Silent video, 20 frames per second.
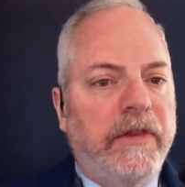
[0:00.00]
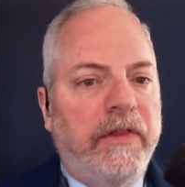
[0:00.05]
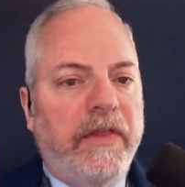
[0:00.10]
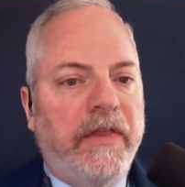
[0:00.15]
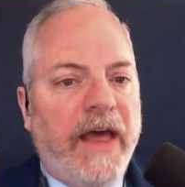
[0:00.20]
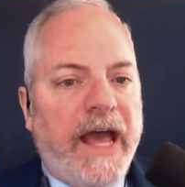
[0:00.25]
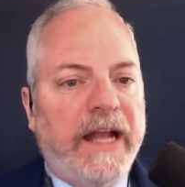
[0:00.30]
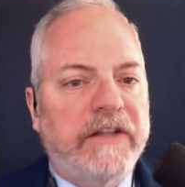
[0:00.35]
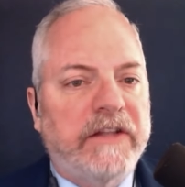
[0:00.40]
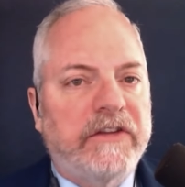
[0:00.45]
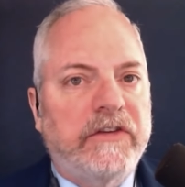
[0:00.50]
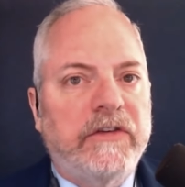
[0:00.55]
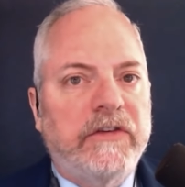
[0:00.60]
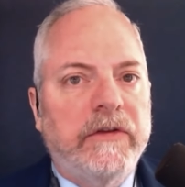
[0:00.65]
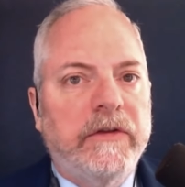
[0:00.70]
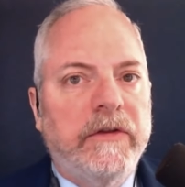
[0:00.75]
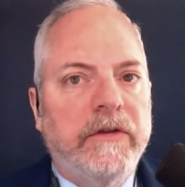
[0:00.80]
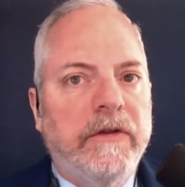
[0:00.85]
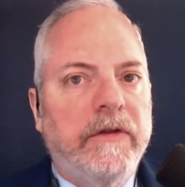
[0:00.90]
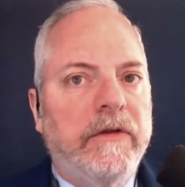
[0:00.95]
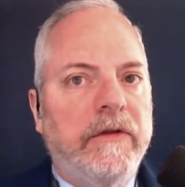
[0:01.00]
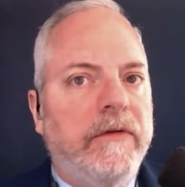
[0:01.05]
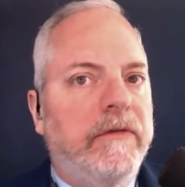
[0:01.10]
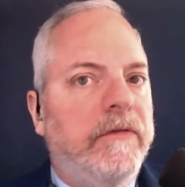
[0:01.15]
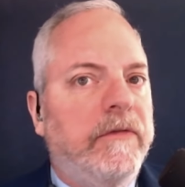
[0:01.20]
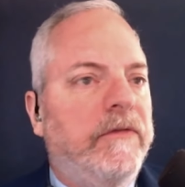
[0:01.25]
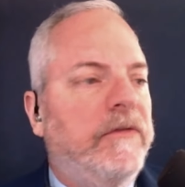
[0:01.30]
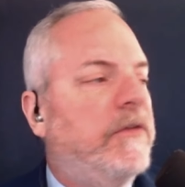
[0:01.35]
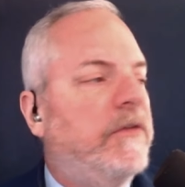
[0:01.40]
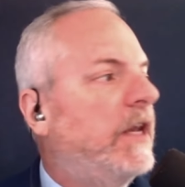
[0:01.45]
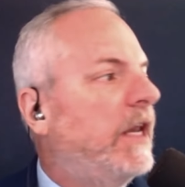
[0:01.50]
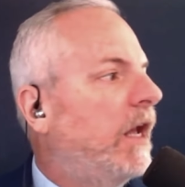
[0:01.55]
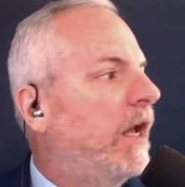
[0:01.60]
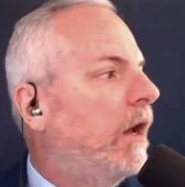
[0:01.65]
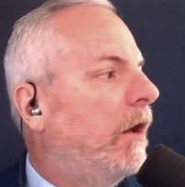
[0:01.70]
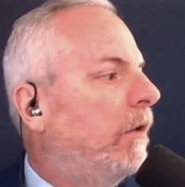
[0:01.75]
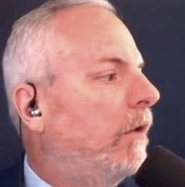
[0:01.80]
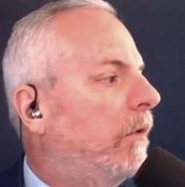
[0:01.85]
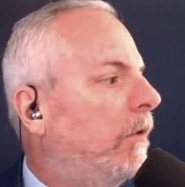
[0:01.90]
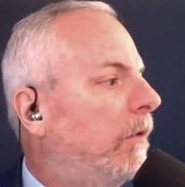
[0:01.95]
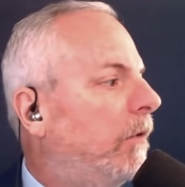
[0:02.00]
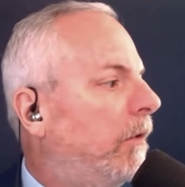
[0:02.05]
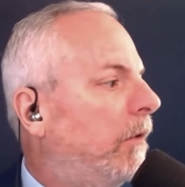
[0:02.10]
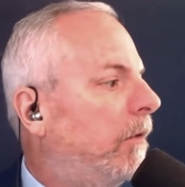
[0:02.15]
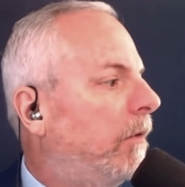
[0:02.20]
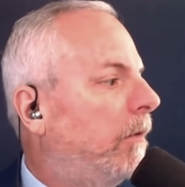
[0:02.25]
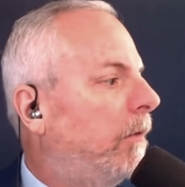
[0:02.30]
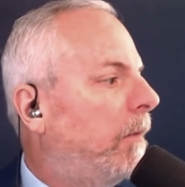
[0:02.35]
that video.